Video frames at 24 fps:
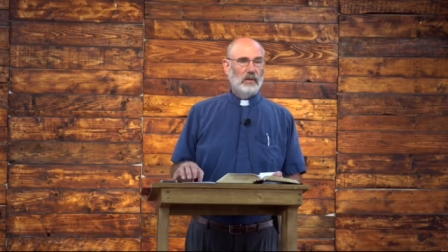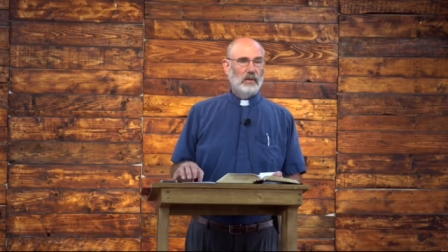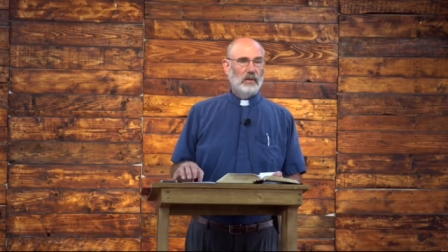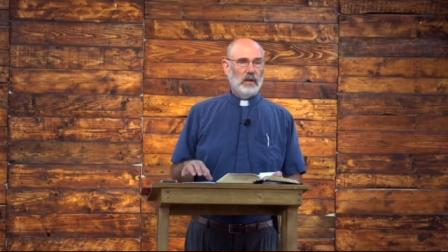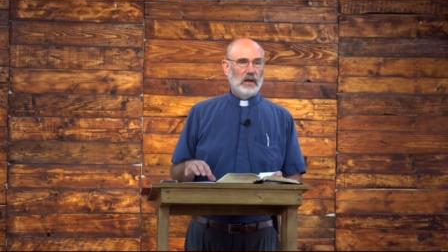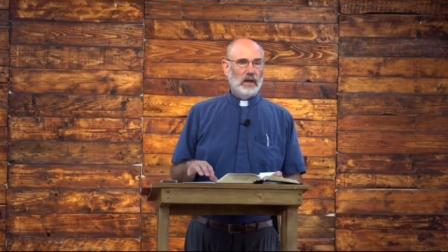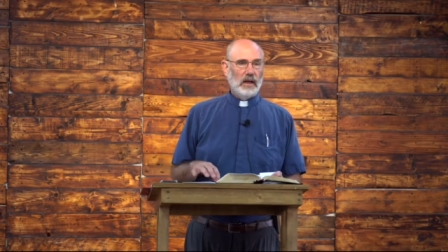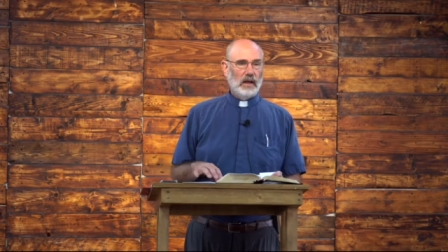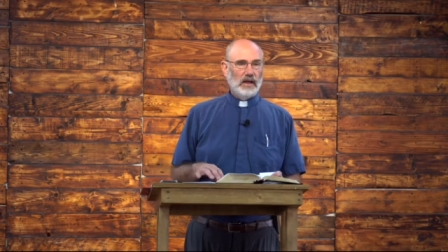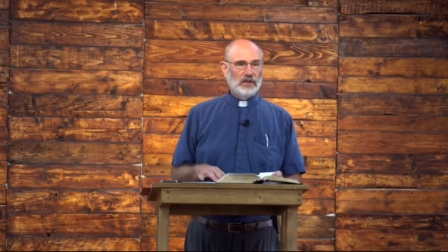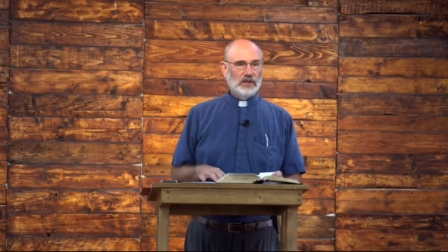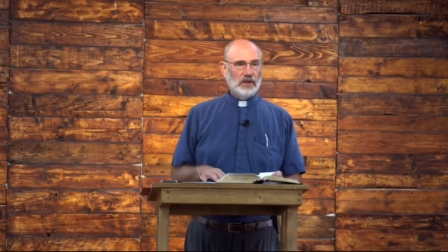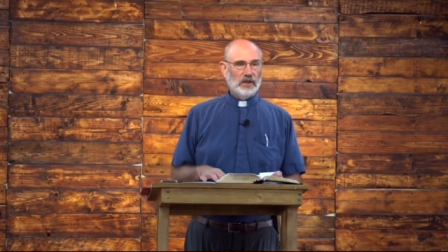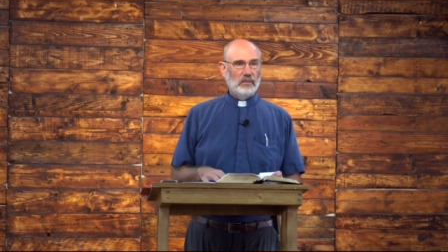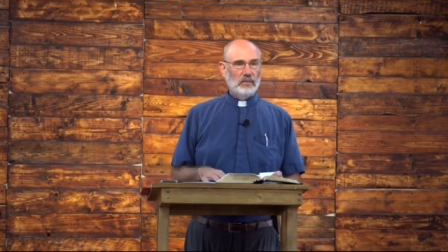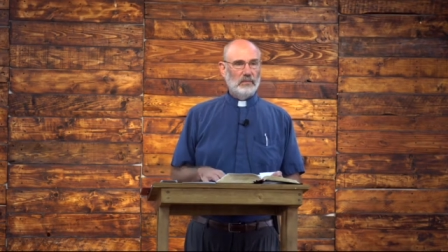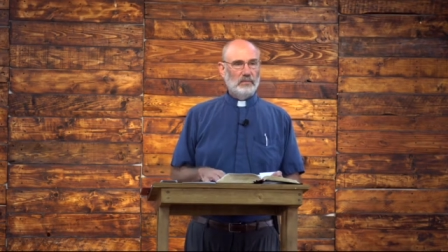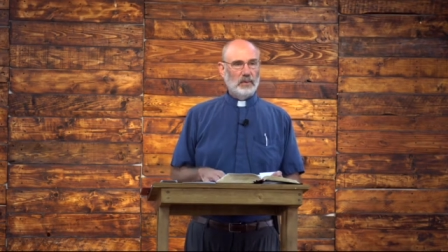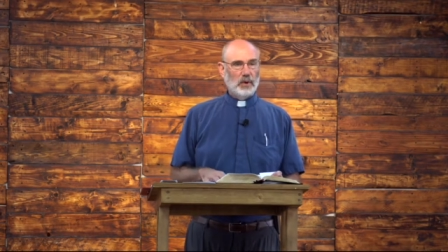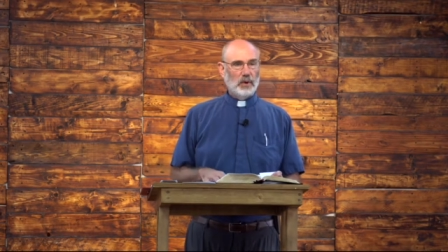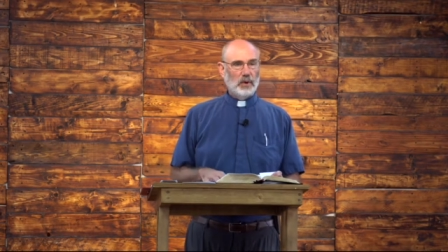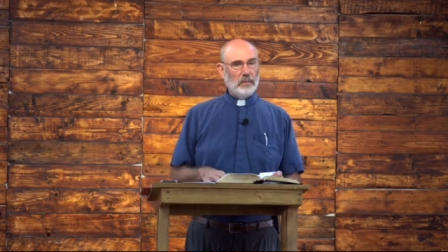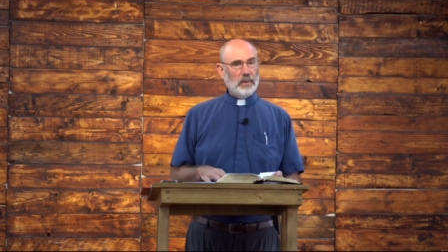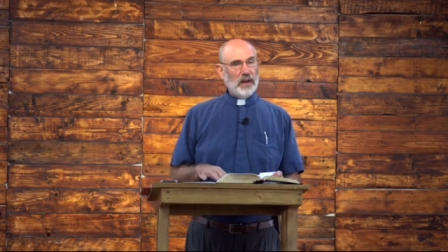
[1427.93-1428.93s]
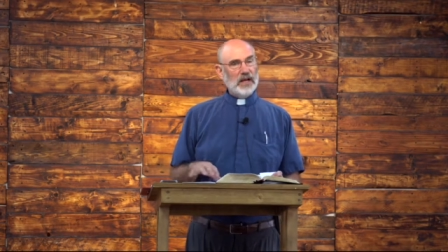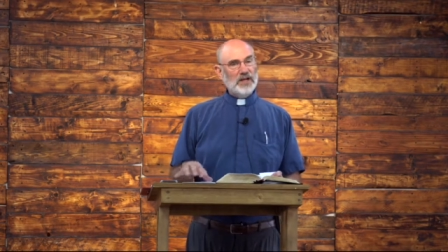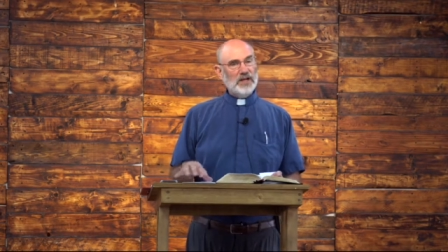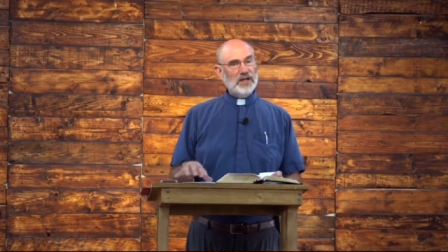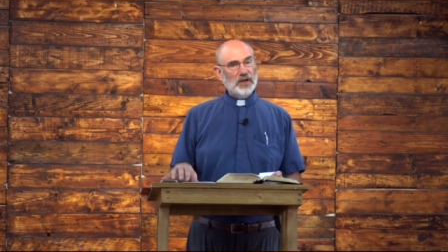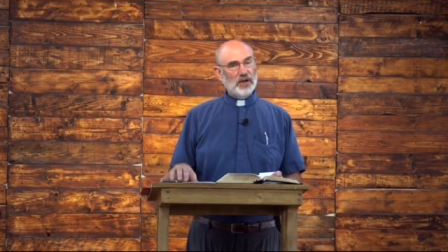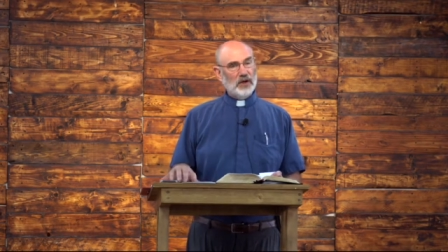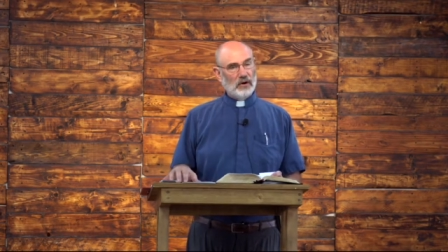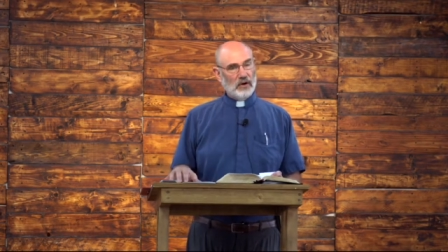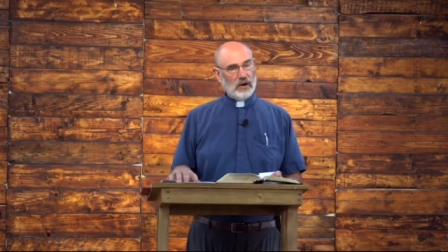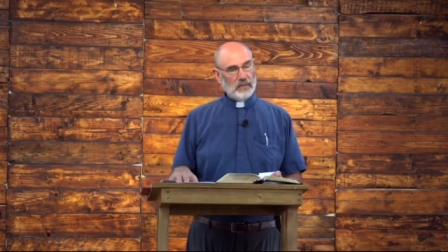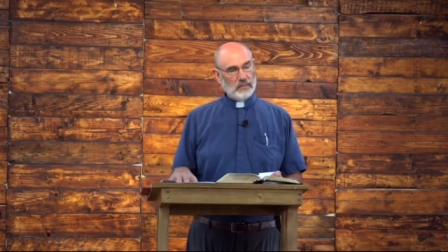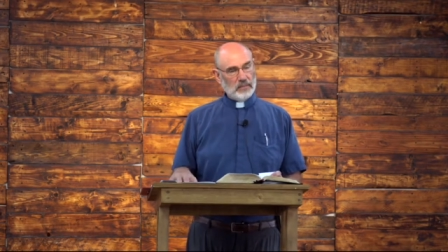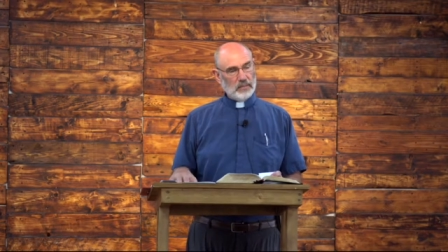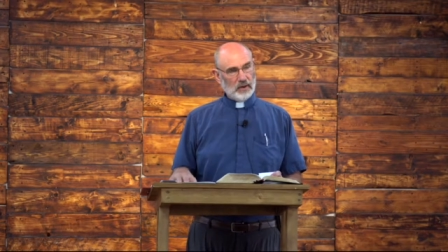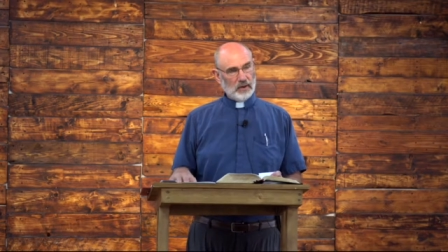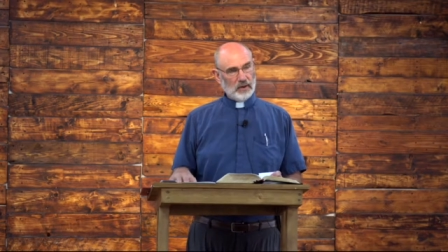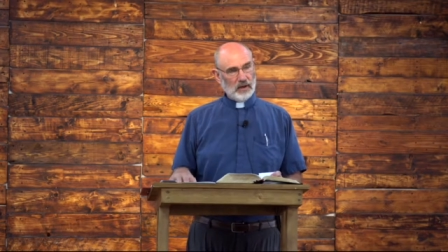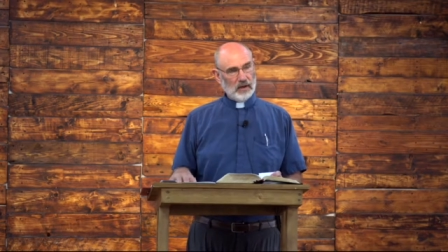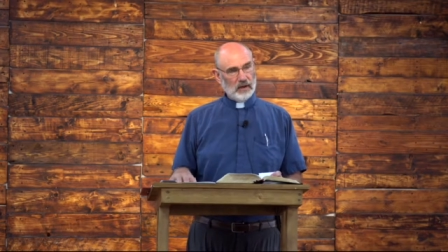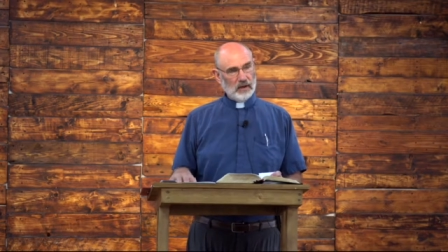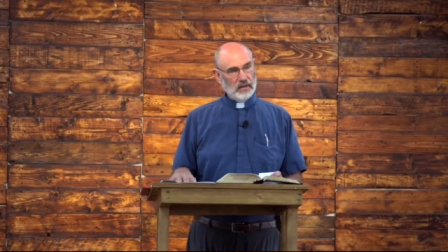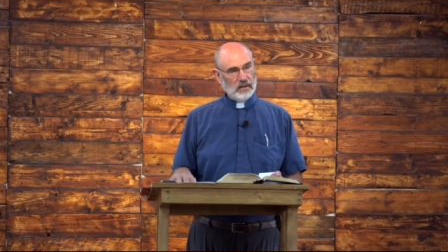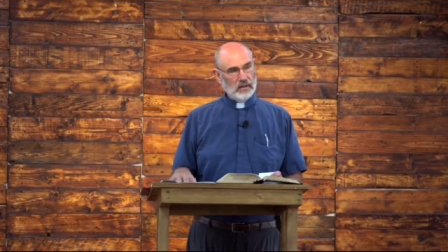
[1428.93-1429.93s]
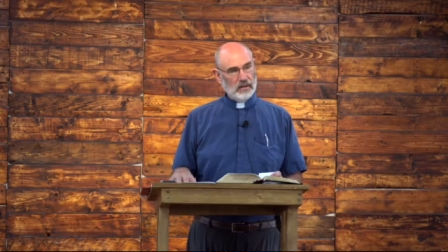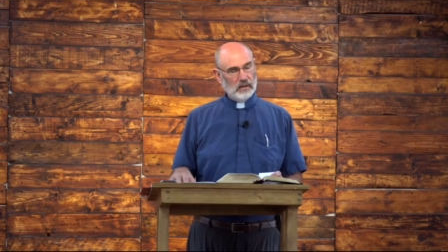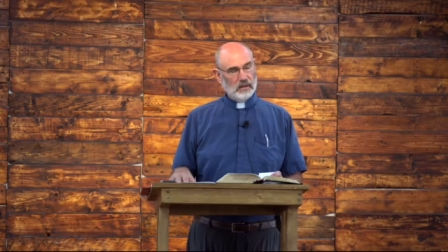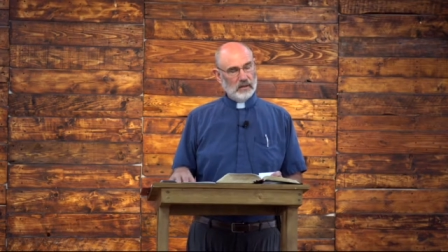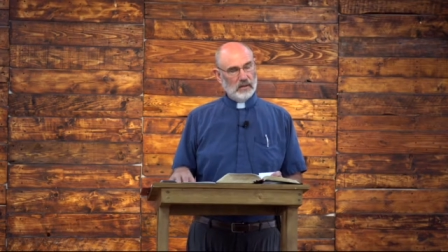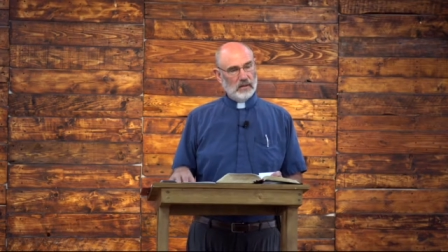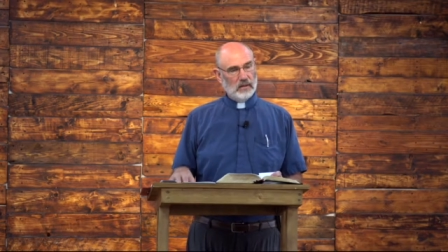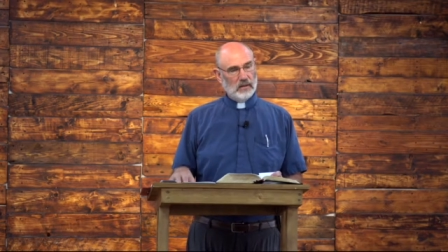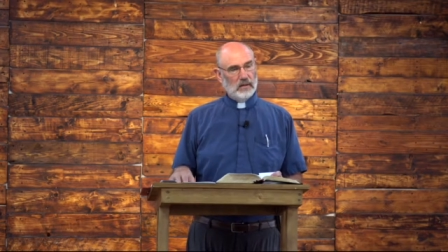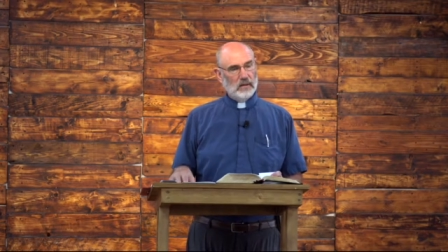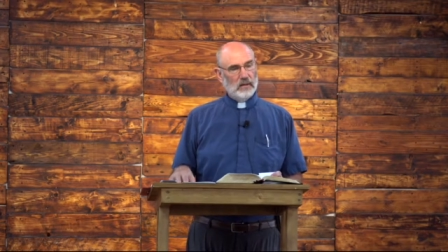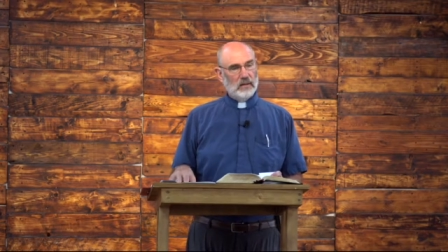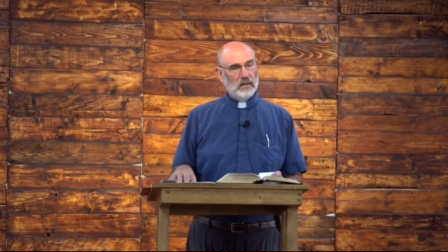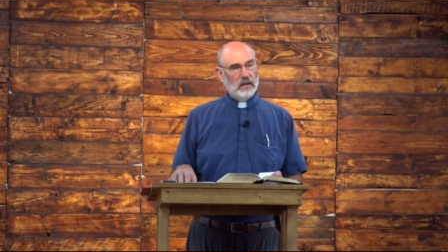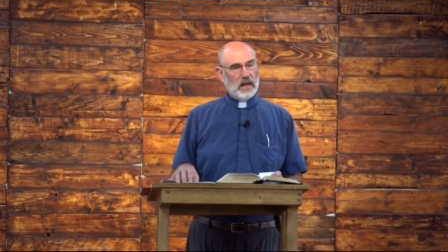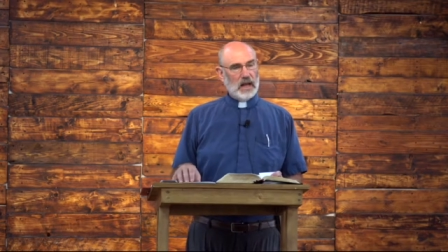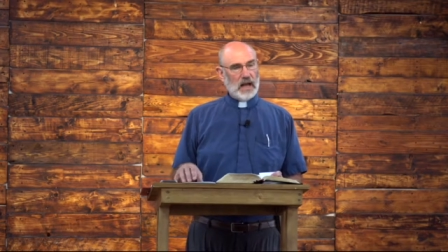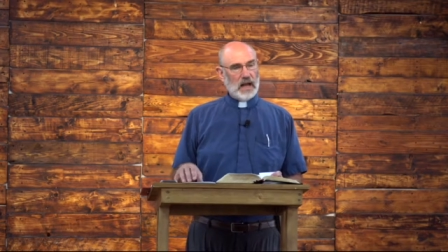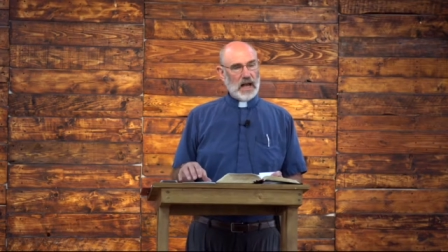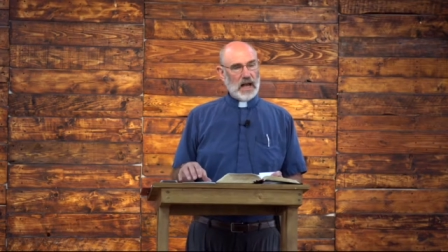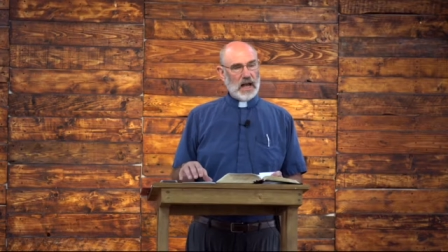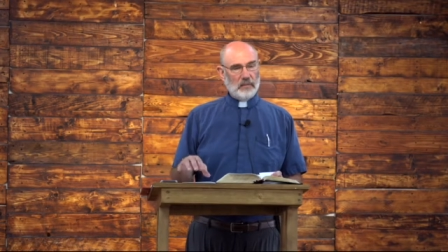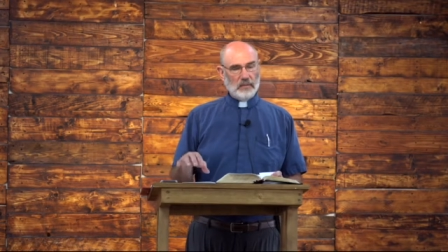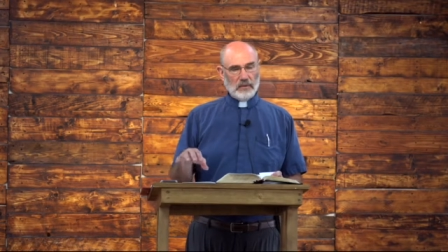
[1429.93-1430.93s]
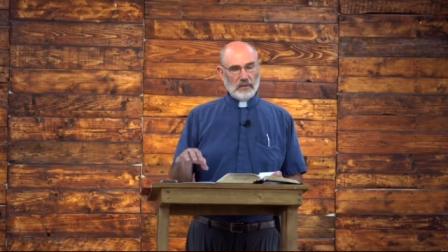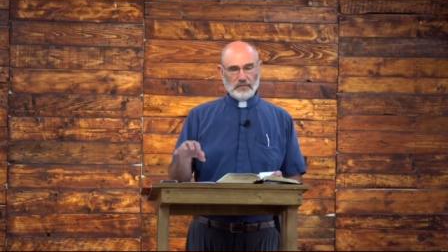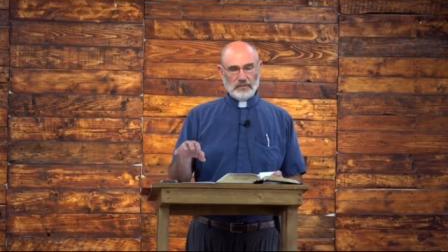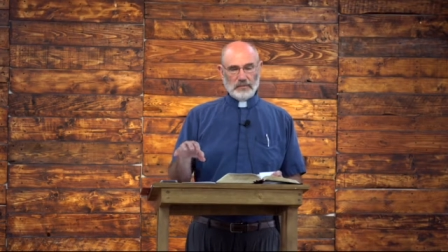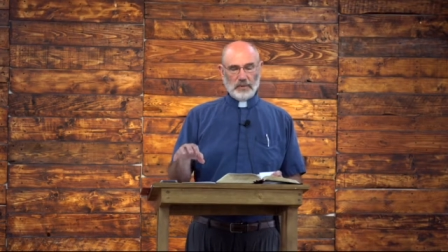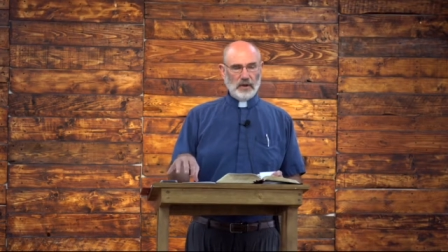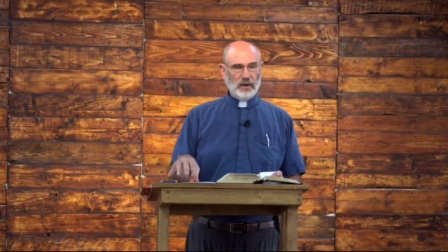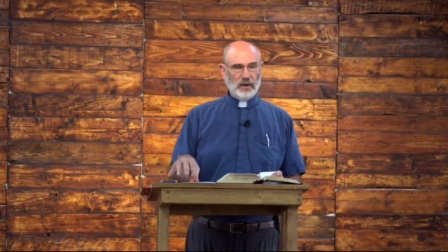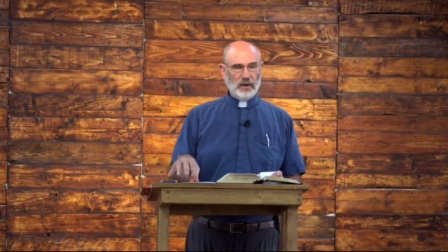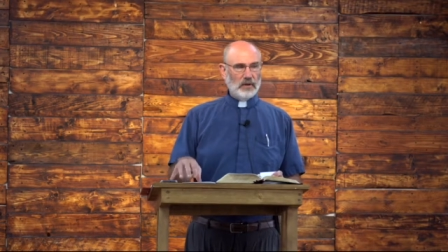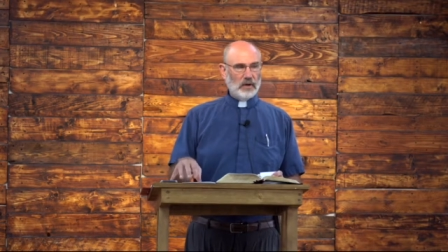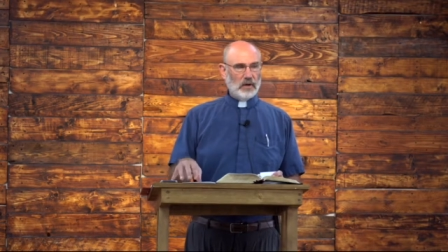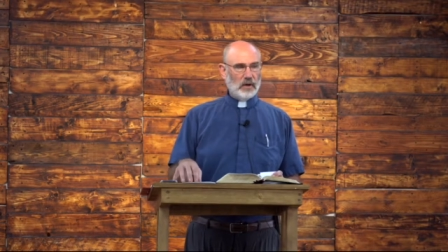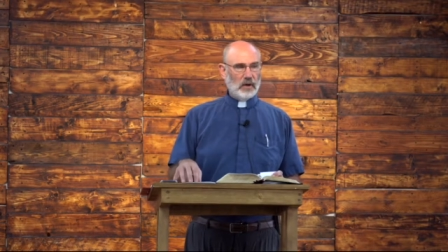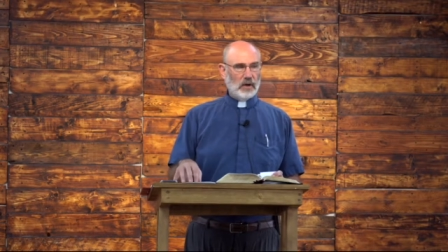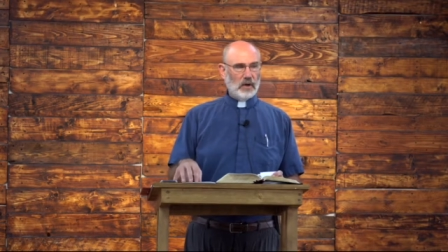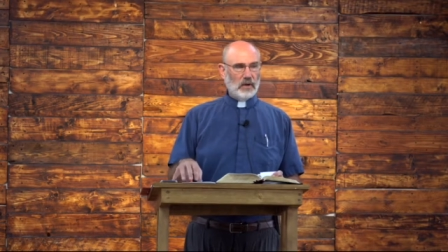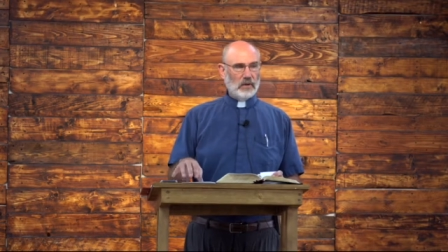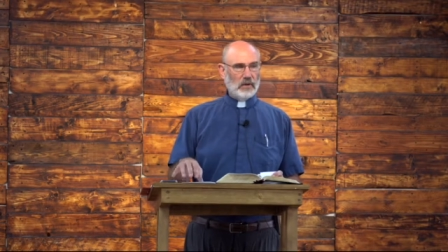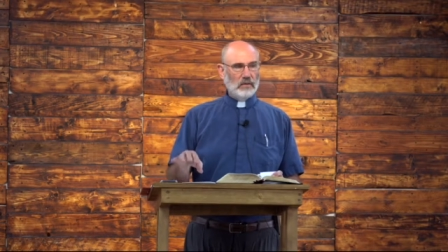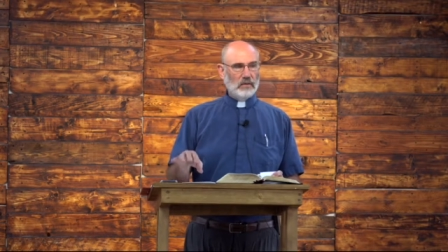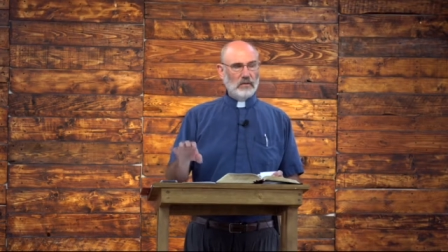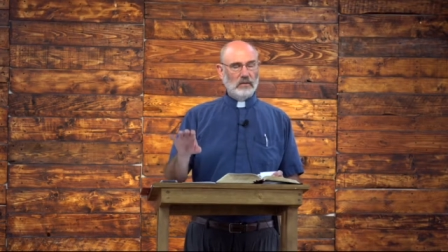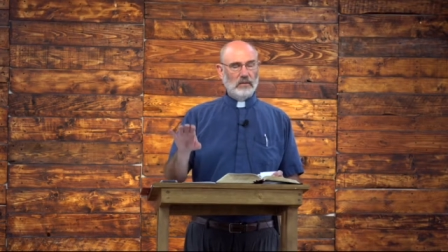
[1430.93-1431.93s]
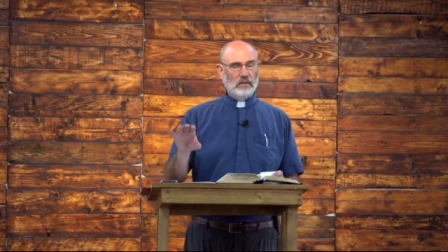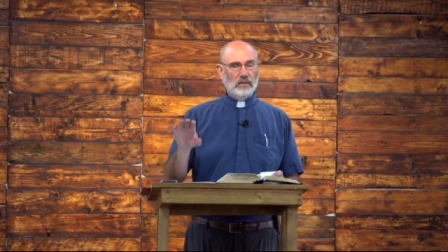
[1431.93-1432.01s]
It's a probationary period. Adam is put in the garden